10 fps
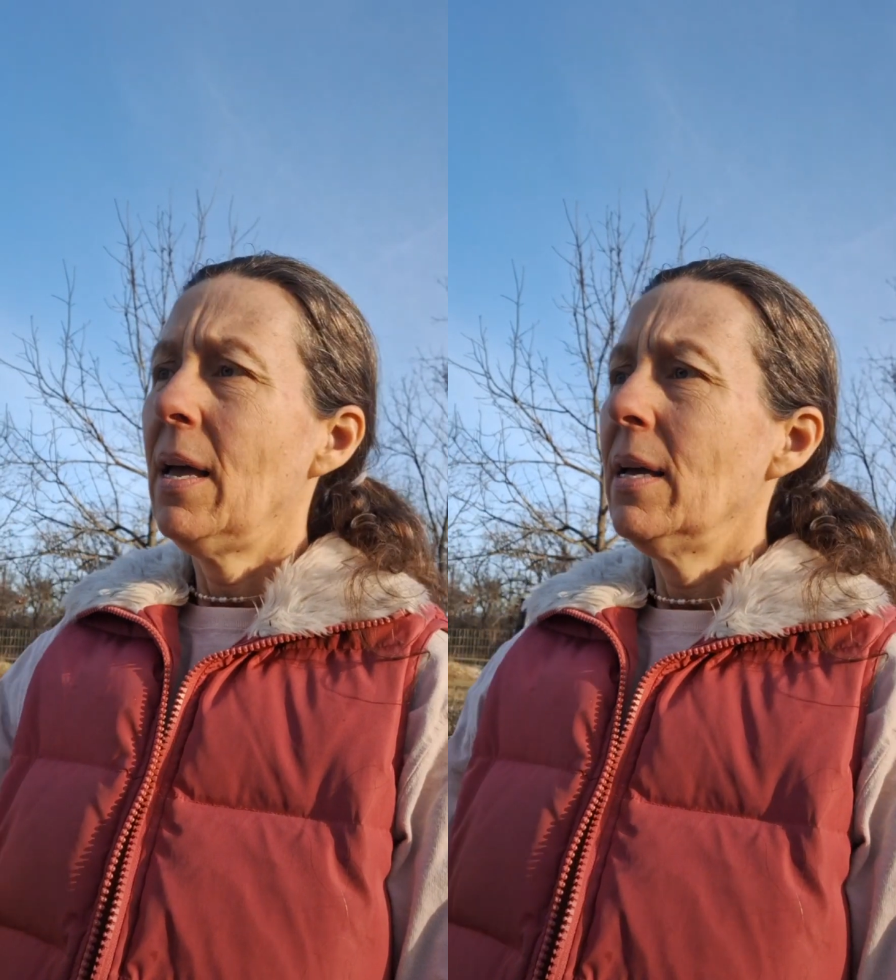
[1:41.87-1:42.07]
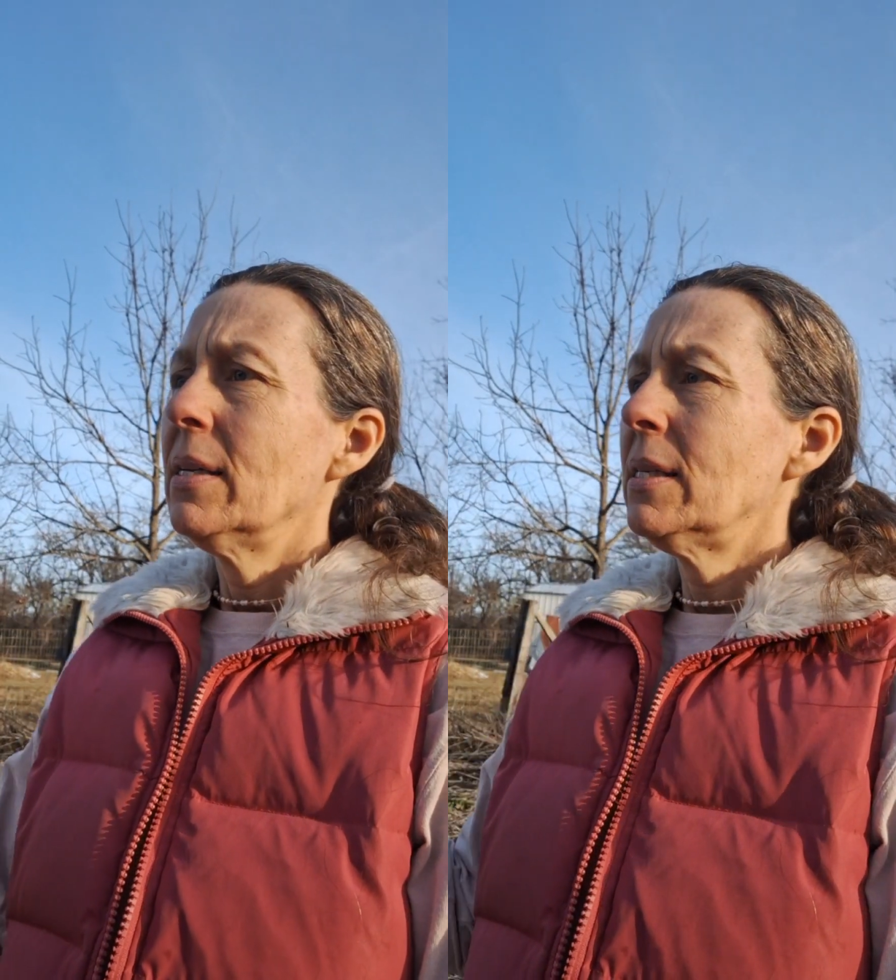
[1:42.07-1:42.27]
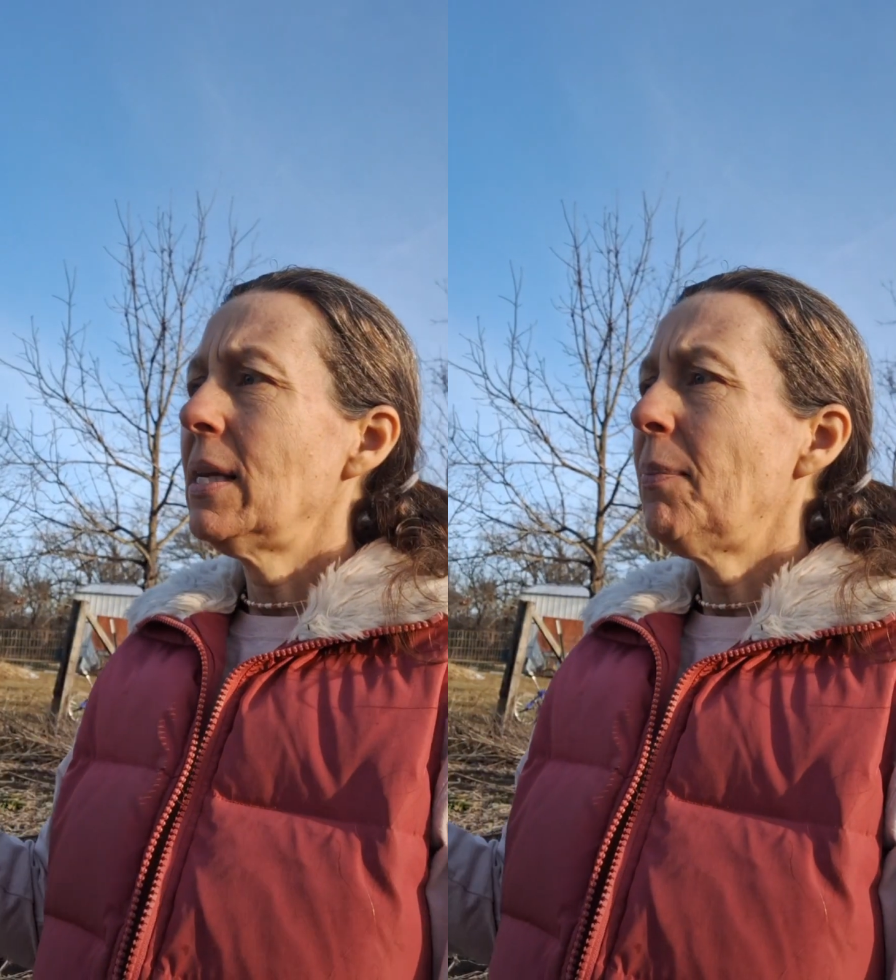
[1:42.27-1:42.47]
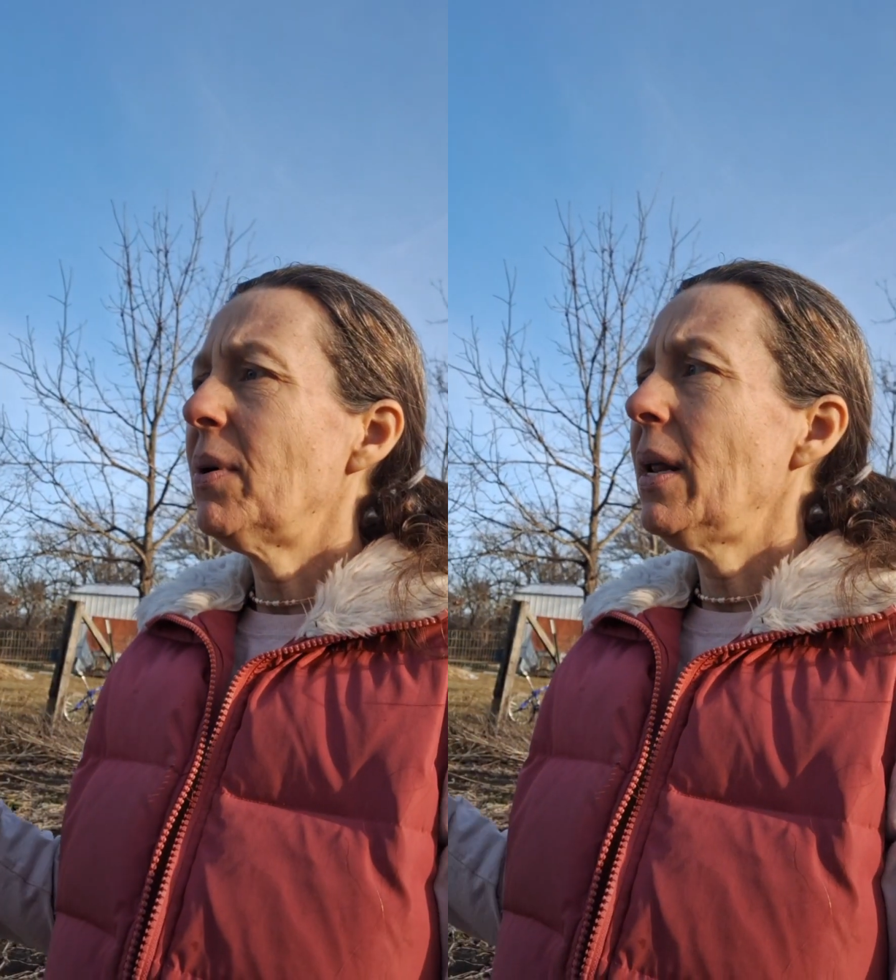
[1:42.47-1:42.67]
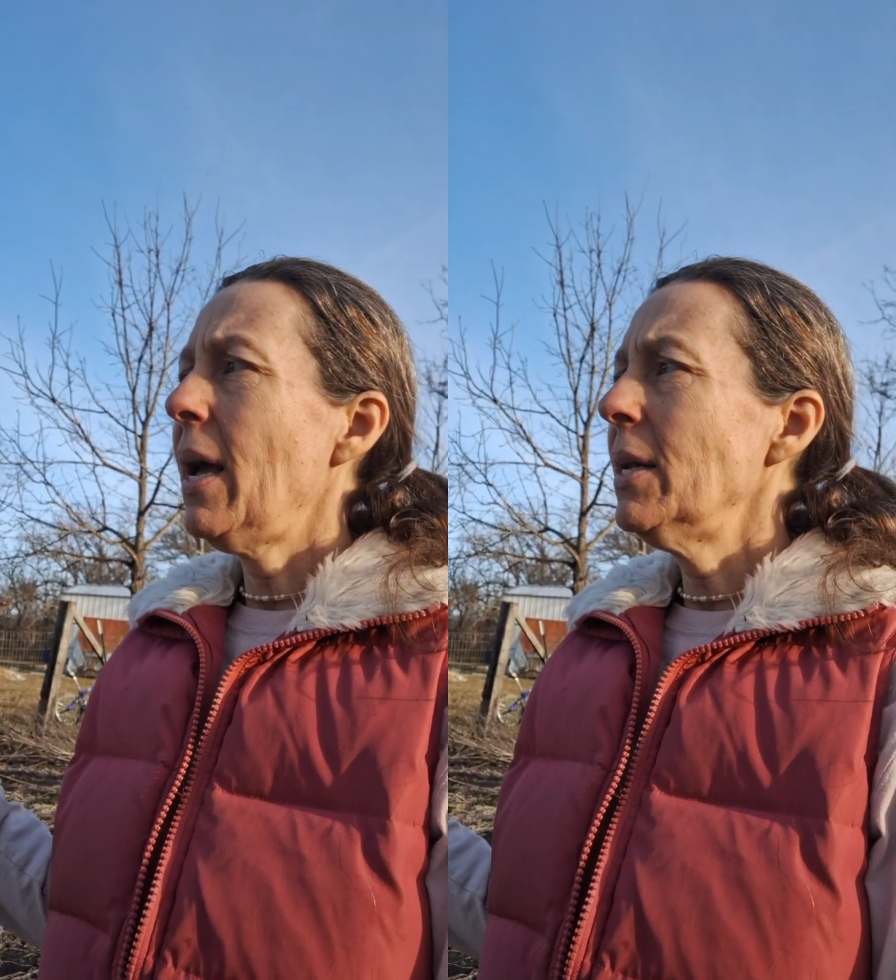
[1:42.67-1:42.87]

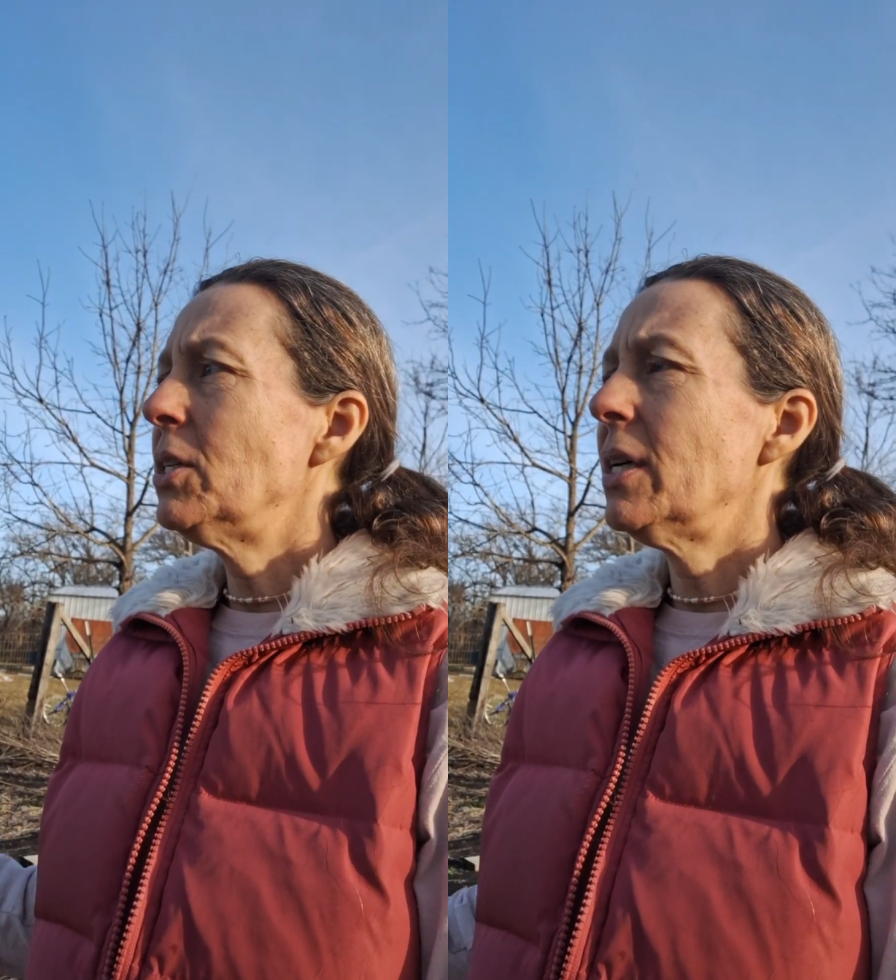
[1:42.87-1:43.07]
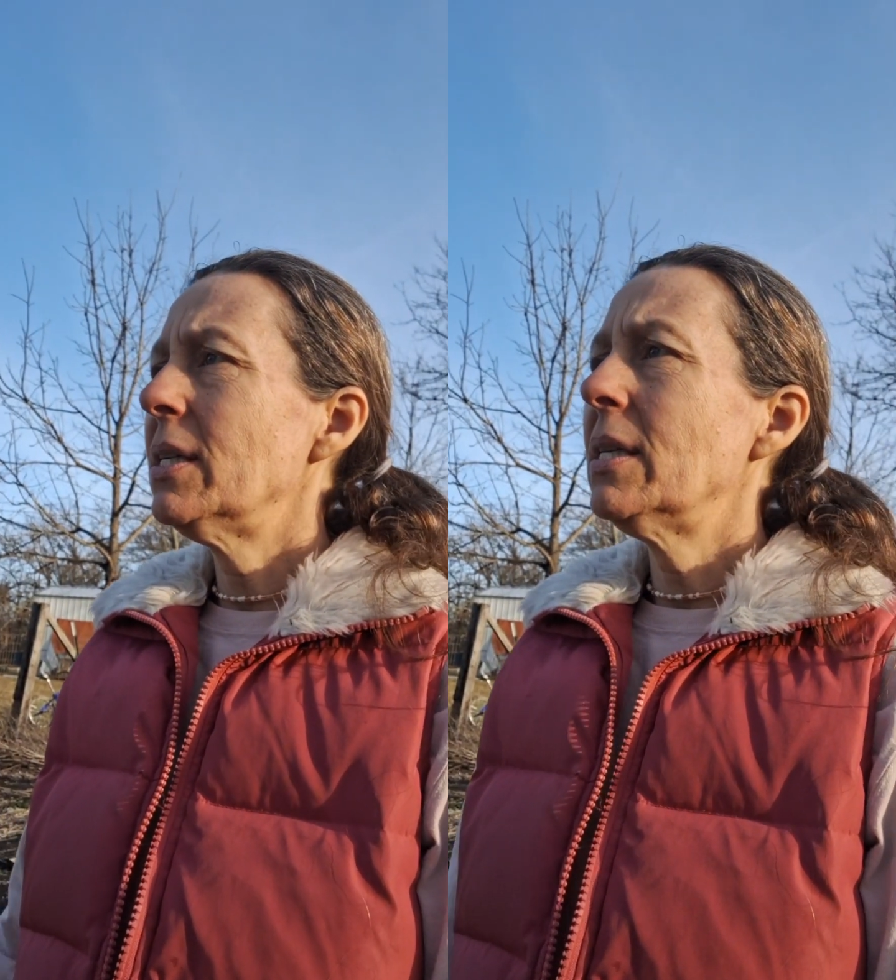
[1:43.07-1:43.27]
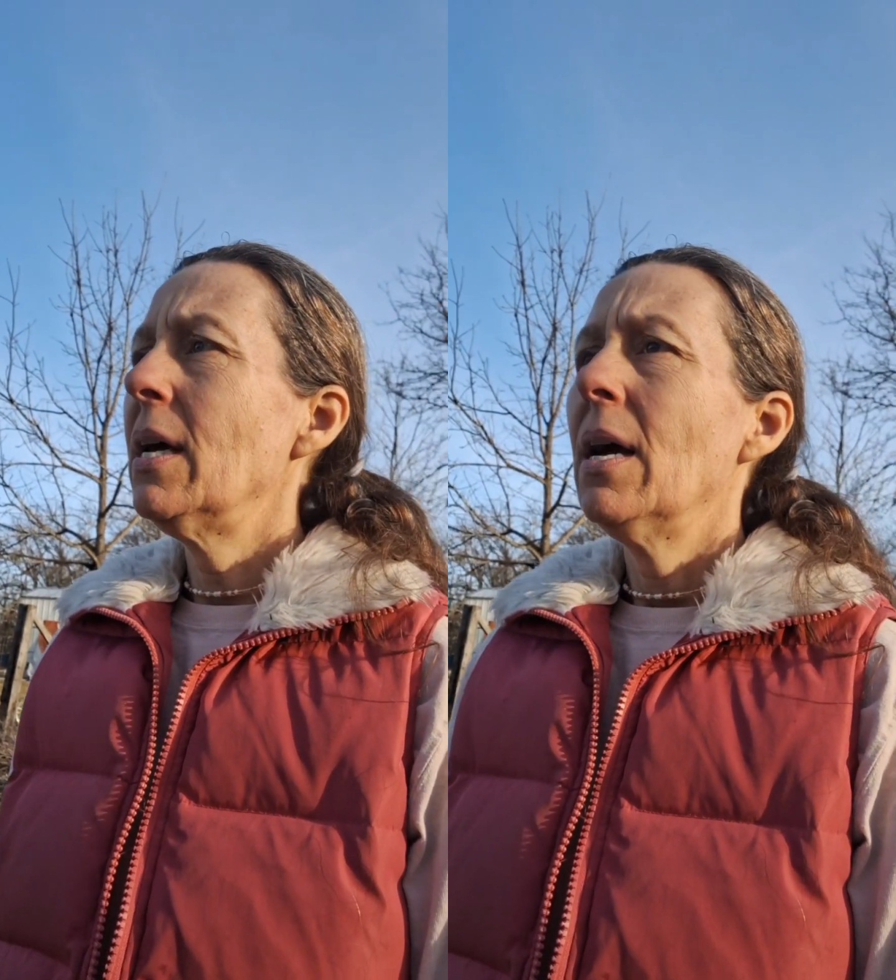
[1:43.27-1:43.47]
separate edges